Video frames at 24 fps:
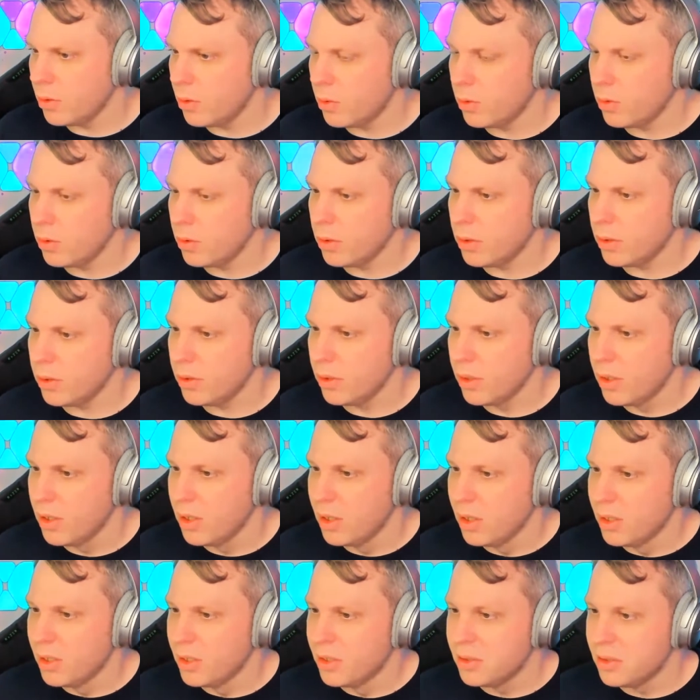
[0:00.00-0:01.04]
or
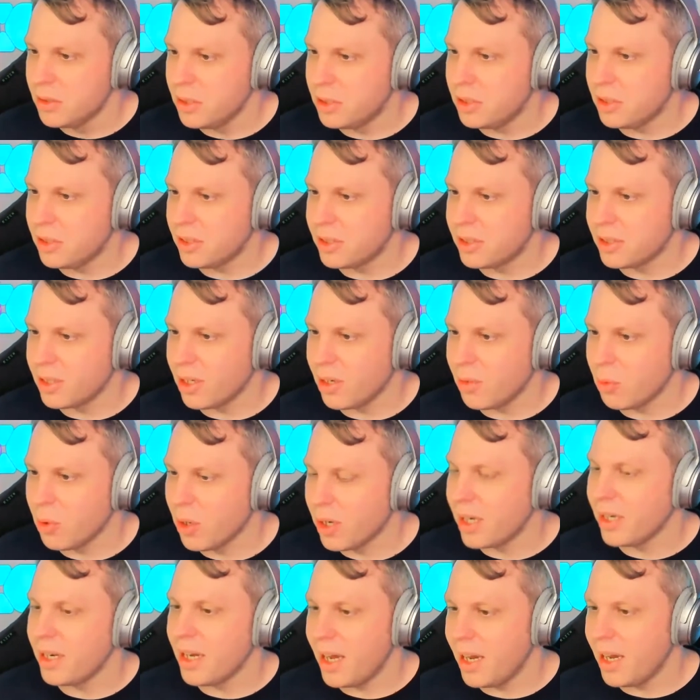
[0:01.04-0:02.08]
did you just start
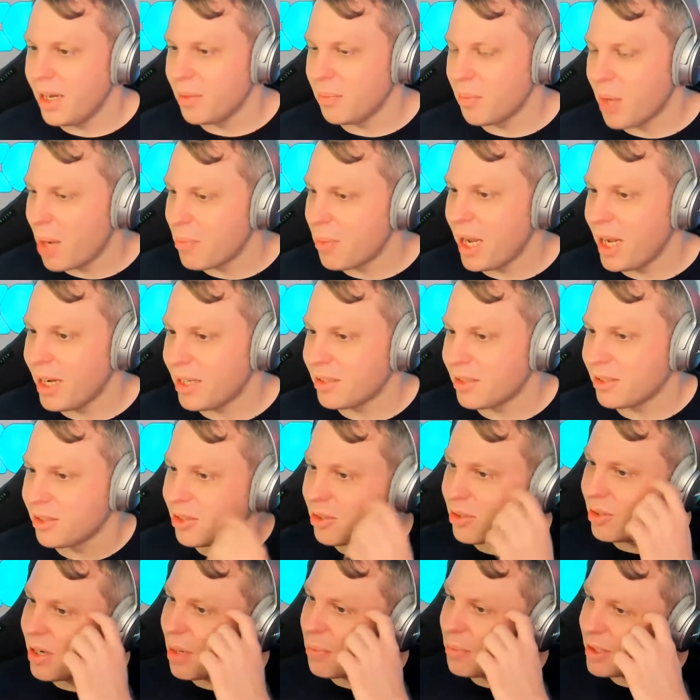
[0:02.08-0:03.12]
working on MobX?
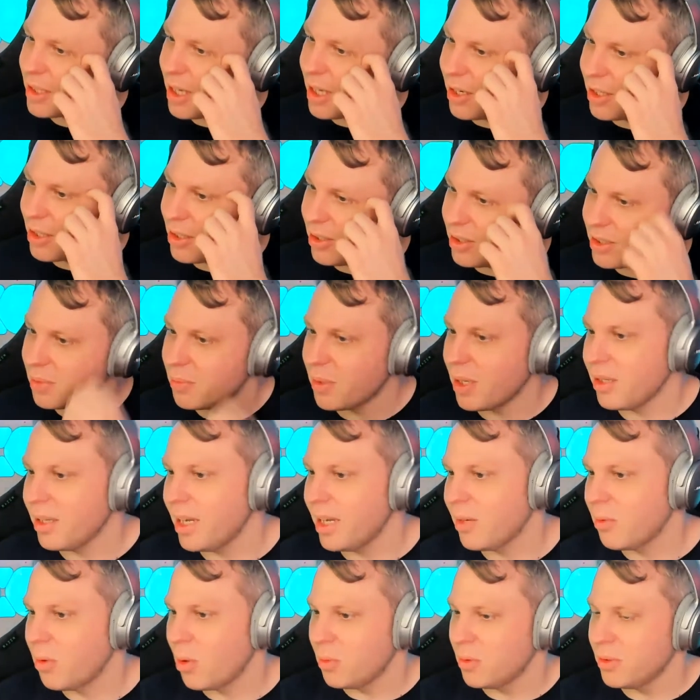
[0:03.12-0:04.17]
Or I'm just kind of curious about
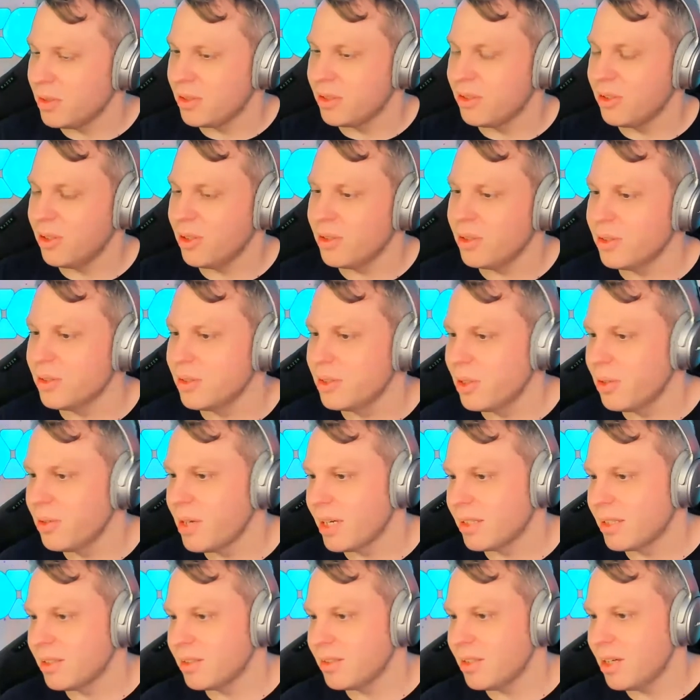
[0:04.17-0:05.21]
like what was your
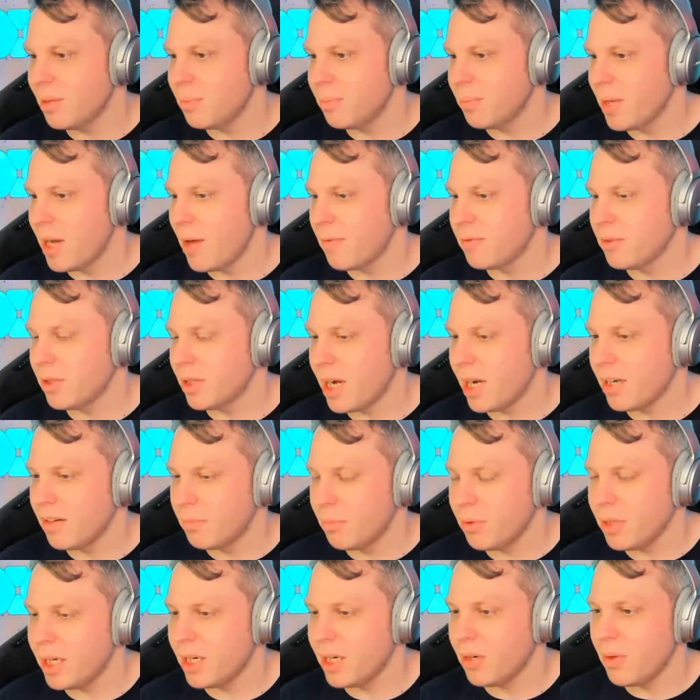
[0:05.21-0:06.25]
next step after kind of
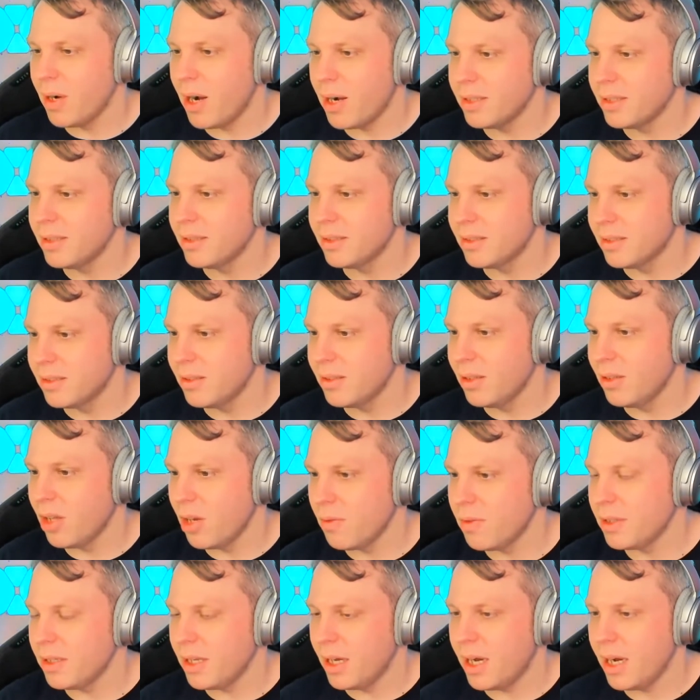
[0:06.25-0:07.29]
playing around and
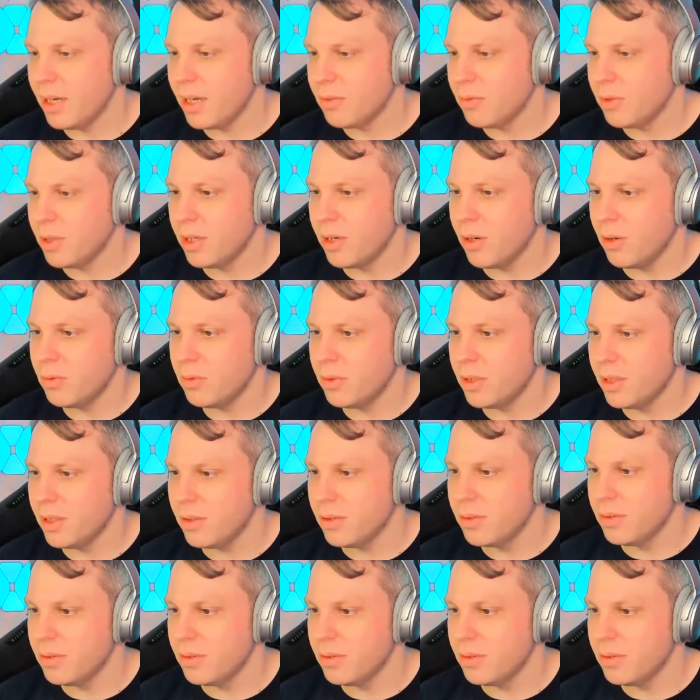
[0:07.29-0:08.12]
loving the hot code reload.